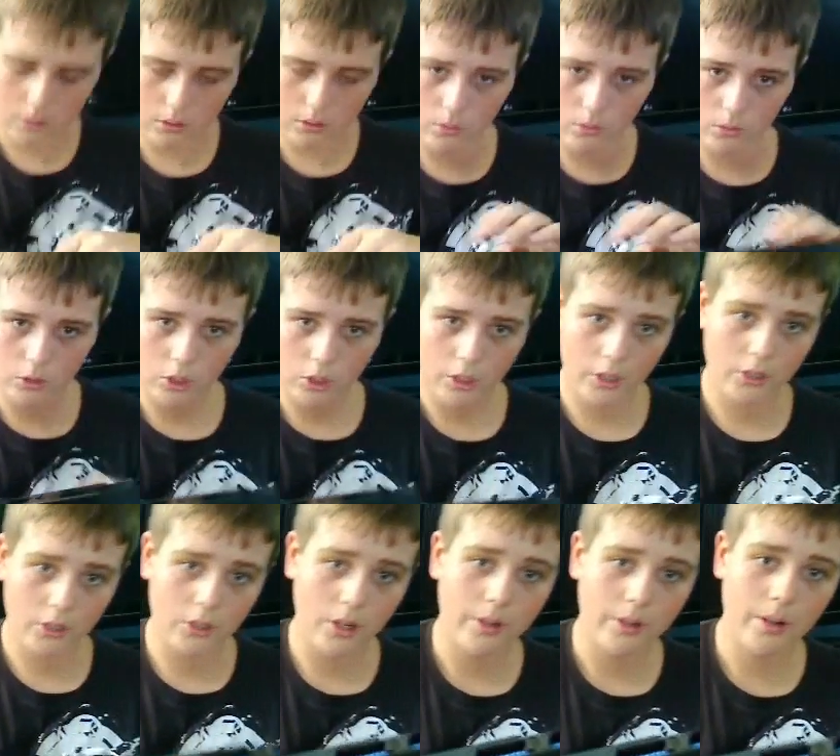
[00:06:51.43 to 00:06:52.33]
to
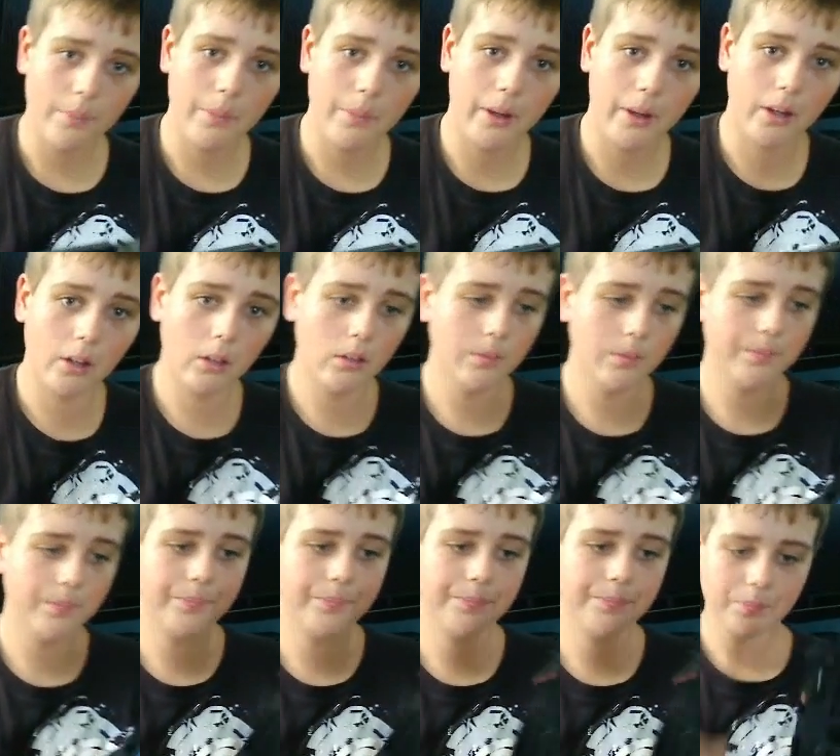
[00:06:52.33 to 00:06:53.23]
change out your barrel.
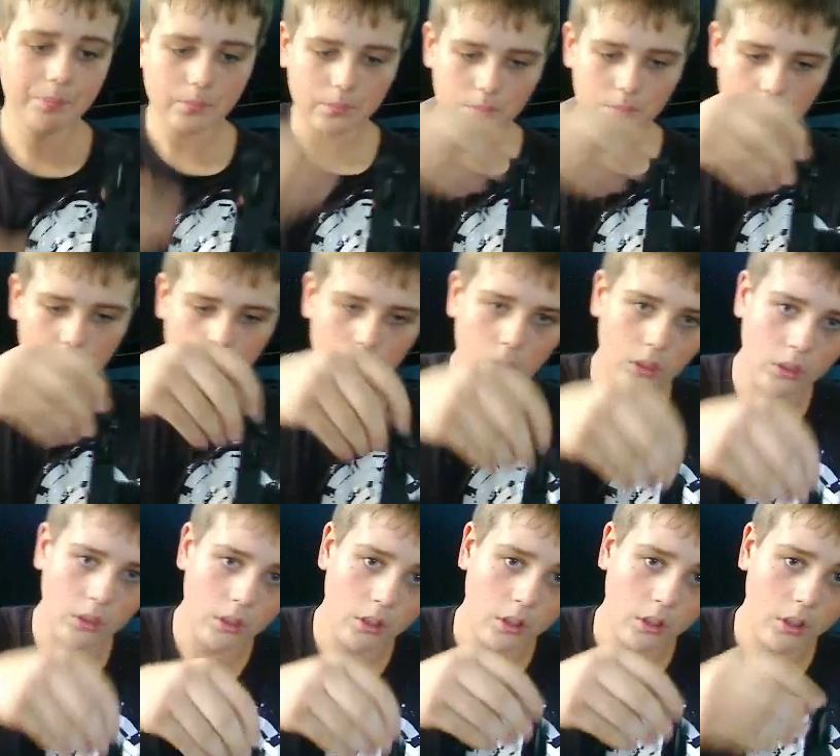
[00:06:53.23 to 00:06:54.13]

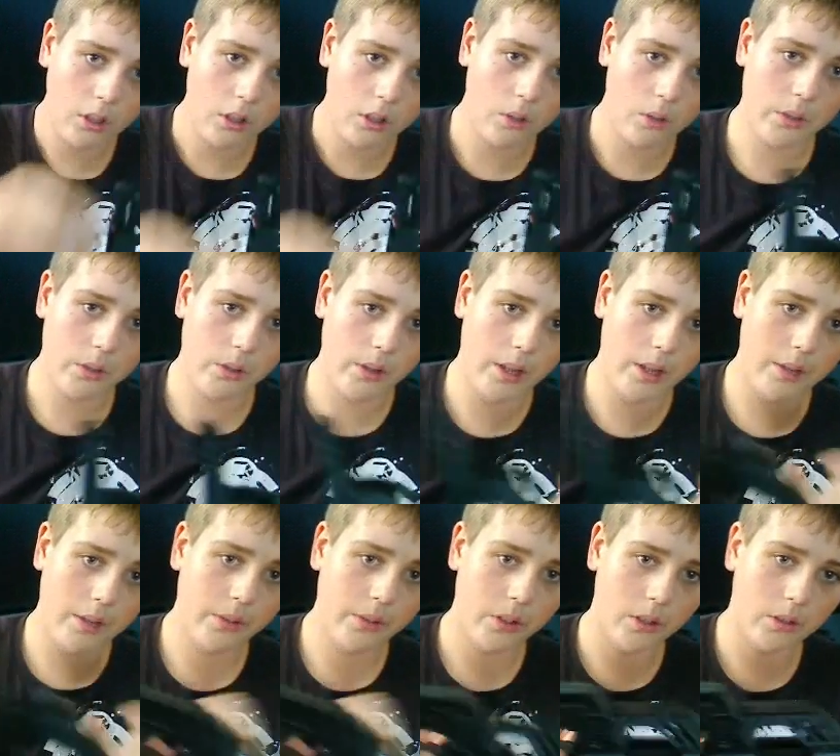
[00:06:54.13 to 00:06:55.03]
When you
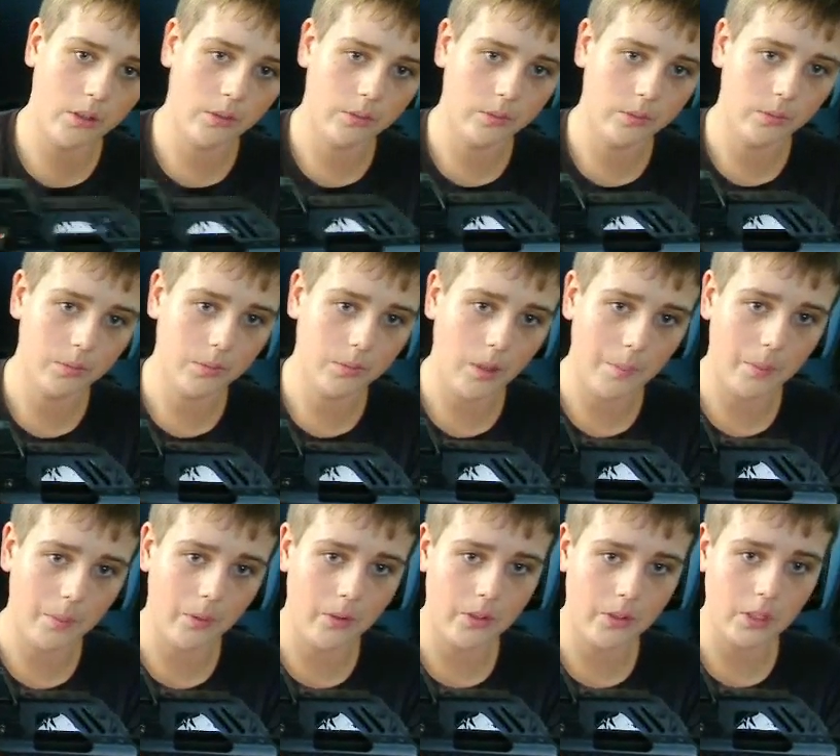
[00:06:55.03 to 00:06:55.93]
have your
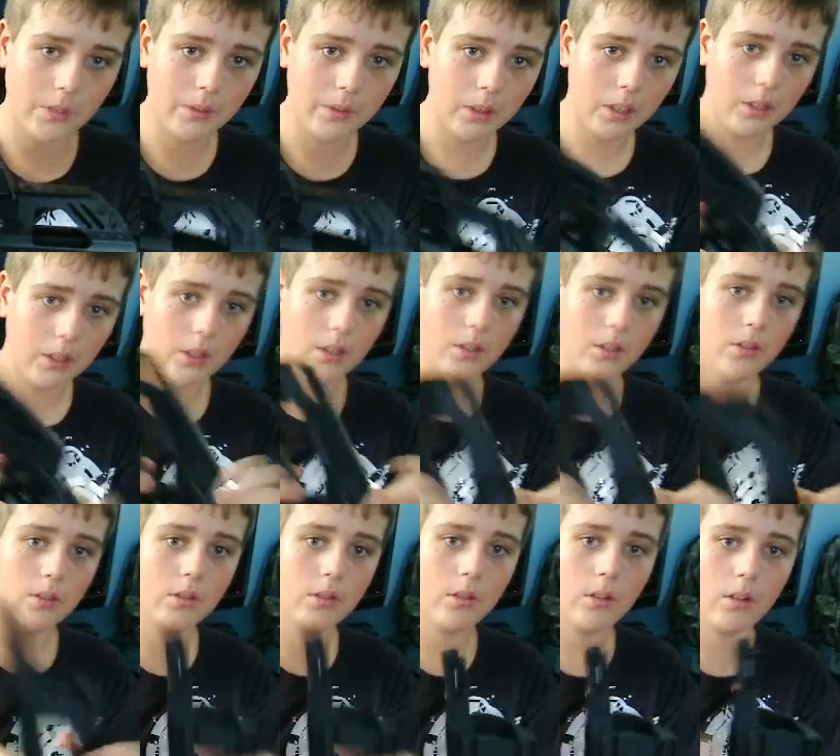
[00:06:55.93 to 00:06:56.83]
upper receiver like
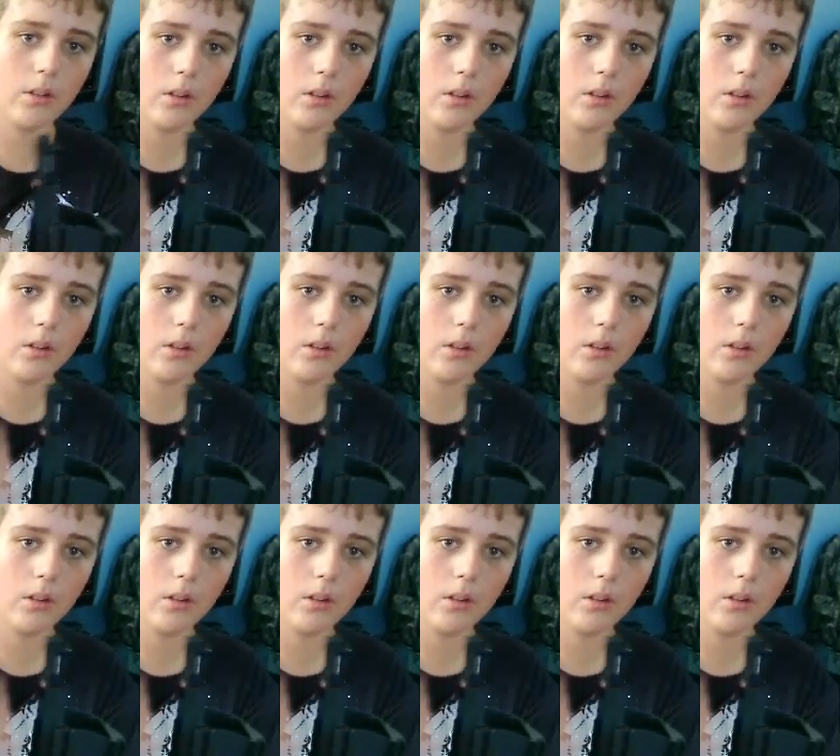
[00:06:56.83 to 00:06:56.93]
this,